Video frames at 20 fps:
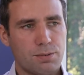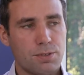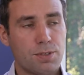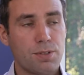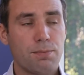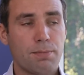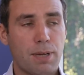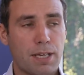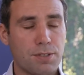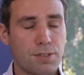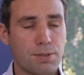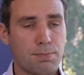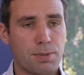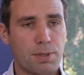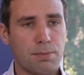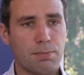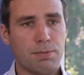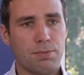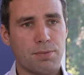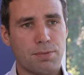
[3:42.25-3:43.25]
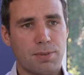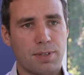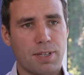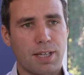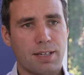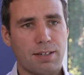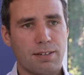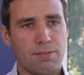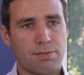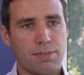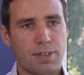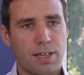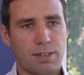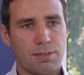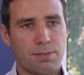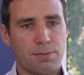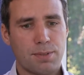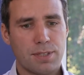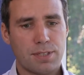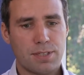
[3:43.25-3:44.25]
Two major problems with that, in
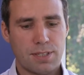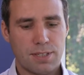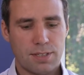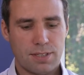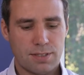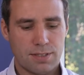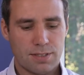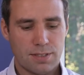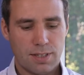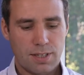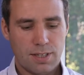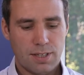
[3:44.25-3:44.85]
fact, which is